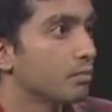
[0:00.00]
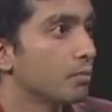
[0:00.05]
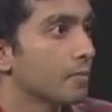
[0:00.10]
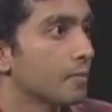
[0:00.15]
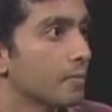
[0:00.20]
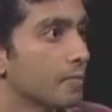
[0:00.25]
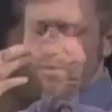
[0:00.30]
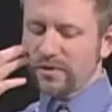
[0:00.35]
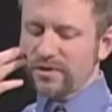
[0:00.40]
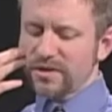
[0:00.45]

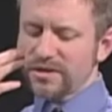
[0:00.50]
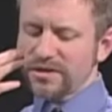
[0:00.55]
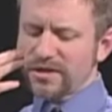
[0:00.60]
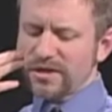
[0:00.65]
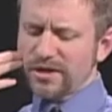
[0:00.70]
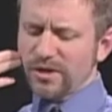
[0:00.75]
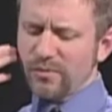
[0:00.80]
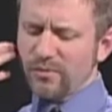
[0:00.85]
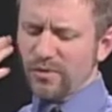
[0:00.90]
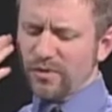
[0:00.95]
How about this
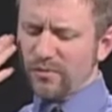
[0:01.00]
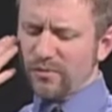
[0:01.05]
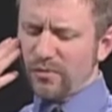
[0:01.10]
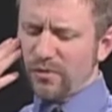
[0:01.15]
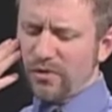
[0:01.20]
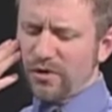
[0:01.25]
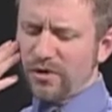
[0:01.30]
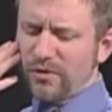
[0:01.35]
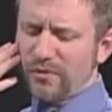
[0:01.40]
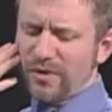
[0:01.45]
argument,
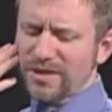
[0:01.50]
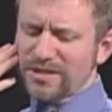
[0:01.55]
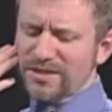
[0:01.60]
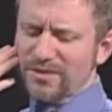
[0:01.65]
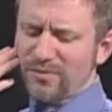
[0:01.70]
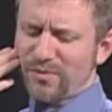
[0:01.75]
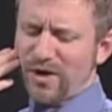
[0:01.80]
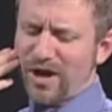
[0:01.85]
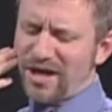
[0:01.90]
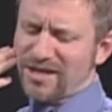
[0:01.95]
moral
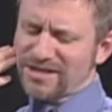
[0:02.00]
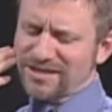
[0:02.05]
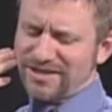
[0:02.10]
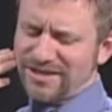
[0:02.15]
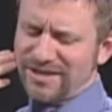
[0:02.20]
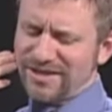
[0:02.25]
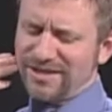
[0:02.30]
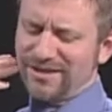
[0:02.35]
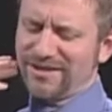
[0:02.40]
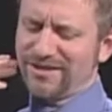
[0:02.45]

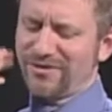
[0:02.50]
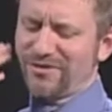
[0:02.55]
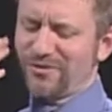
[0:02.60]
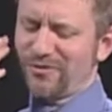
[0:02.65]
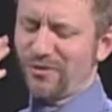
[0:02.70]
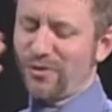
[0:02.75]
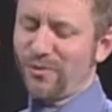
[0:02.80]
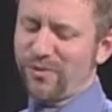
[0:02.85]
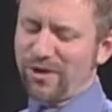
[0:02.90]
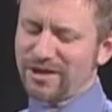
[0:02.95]
reciprocity?
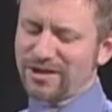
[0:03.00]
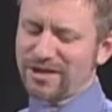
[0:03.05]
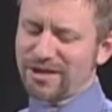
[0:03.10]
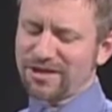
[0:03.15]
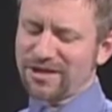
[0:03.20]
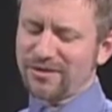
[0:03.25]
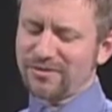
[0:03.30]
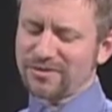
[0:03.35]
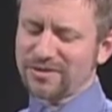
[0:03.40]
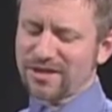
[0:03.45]
Or to break that
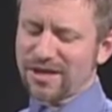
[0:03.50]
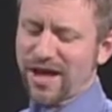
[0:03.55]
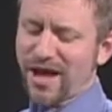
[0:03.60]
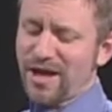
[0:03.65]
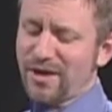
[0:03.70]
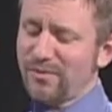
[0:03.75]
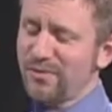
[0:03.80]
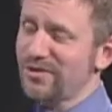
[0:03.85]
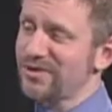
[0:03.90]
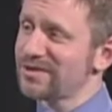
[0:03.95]
down,
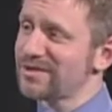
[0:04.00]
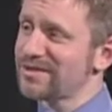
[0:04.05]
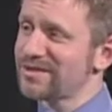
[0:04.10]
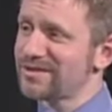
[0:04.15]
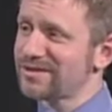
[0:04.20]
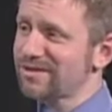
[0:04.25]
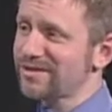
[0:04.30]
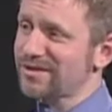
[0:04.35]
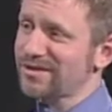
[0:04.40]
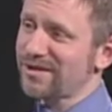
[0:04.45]

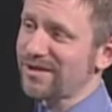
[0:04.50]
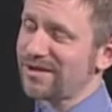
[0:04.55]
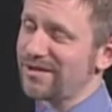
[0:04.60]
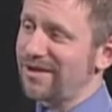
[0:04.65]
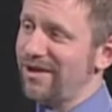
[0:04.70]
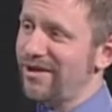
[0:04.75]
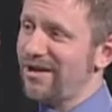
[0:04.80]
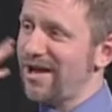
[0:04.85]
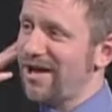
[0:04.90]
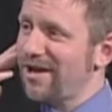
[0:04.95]
animals,
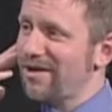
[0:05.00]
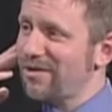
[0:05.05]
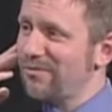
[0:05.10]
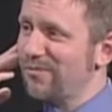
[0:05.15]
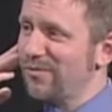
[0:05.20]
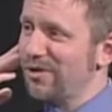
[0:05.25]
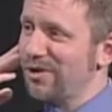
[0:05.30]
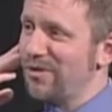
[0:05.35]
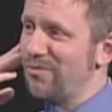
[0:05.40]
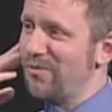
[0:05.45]
they're not
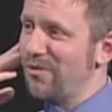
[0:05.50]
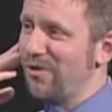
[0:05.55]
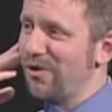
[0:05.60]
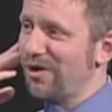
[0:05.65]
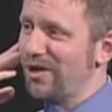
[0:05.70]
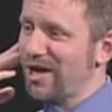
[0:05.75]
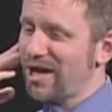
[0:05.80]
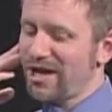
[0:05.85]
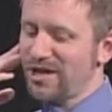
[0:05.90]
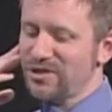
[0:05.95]
really
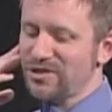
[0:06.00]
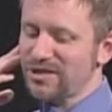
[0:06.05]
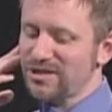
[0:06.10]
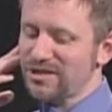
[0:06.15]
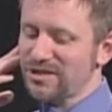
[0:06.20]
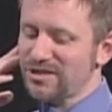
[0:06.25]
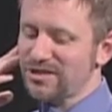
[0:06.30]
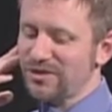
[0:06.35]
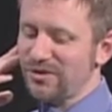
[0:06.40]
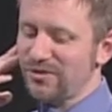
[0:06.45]
moral
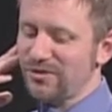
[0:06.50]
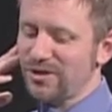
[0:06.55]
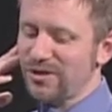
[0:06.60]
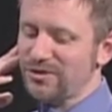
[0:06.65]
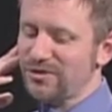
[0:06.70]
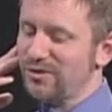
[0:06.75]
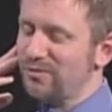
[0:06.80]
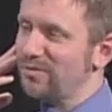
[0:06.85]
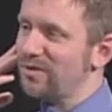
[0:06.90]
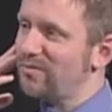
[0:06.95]
agents, so they
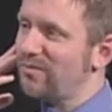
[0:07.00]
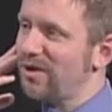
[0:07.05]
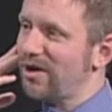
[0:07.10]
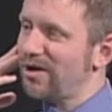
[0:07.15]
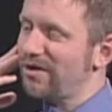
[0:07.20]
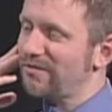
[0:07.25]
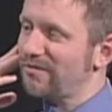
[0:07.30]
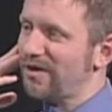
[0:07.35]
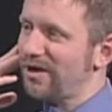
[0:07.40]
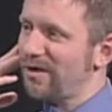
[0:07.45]
shouldn't be
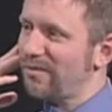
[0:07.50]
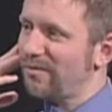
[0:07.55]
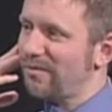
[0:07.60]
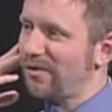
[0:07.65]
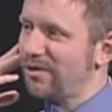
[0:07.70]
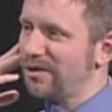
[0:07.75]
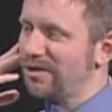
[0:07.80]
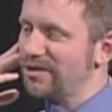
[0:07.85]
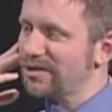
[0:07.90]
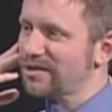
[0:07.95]
part of our
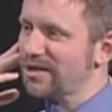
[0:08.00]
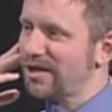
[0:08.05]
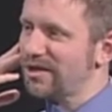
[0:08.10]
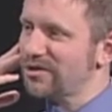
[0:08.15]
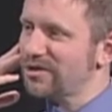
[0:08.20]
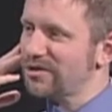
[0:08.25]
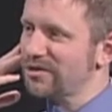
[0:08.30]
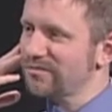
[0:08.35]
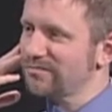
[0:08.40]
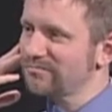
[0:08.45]
moral
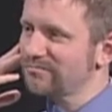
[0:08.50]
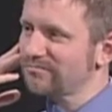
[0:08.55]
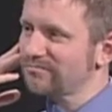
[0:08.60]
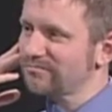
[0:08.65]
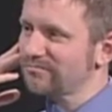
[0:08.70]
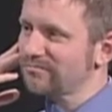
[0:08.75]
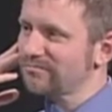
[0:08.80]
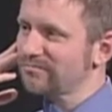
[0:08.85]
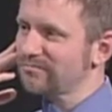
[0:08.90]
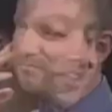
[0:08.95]
discussion?
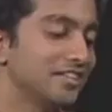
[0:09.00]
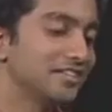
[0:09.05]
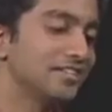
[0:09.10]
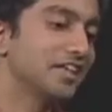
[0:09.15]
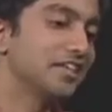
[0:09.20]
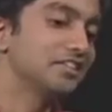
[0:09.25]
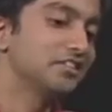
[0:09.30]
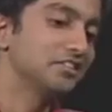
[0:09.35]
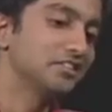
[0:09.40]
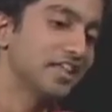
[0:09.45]
Yeah,
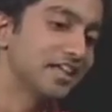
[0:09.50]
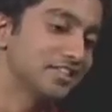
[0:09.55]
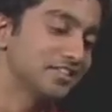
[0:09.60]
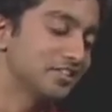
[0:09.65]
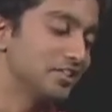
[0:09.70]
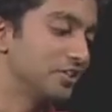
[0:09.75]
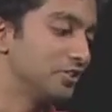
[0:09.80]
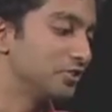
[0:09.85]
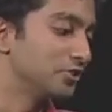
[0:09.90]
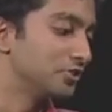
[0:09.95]
that's
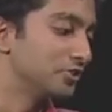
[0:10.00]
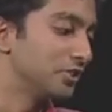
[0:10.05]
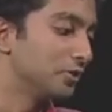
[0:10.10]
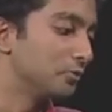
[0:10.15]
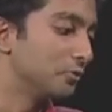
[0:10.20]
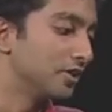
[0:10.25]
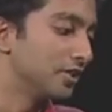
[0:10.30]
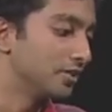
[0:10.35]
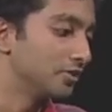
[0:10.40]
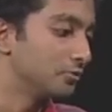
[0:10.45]
an
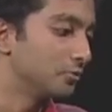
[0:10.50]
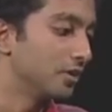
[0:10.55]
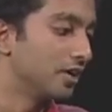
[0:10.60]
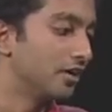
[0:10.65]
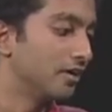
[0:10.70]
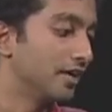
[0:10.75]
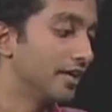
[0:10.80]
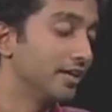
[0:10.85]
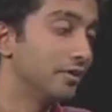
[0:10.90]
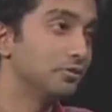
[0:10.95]
interesting one as
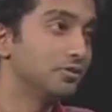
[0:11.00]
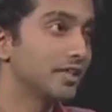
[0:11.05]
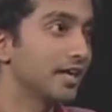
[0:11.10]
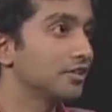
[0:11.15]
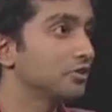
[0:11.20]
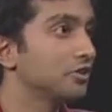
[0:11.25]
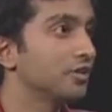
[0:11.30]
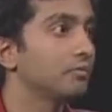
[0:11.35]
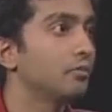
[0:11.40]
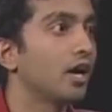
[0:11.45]
well. And it was
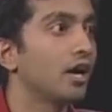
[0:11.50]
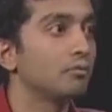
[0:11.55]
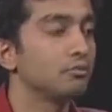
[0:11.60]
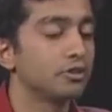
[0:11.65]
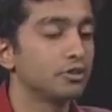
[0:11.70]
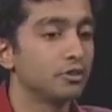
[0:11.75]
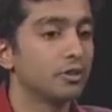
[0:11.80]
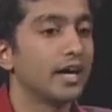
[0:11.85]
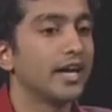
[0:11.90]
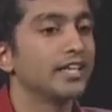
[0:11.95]
actually
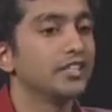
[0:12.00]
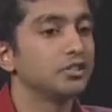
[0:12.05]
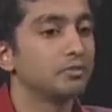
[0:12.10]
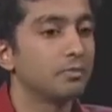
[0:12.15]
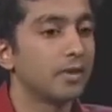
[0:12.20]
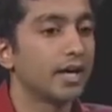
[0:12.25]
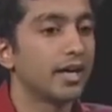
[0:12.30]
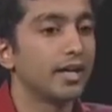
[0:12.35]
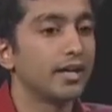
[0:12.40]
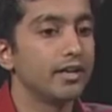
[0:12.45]

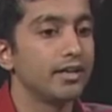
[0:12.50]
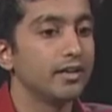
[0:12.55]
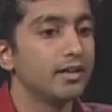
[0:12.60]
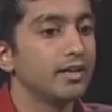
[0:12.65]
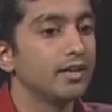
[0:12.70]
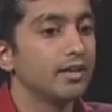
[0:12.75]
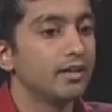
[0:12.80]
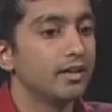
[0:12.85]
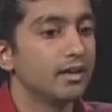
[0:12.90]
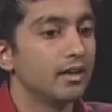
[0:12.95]
popularized by
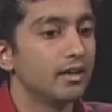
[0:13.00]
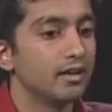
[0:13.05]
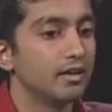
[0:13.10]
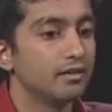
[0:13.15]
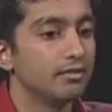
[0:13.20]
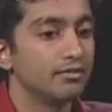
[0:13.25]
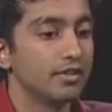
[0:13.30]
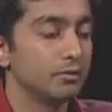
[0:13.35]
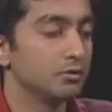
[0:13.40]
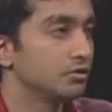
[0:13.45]

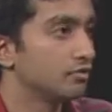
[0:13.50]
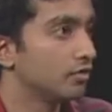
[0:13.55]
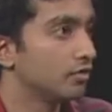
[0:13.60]
famous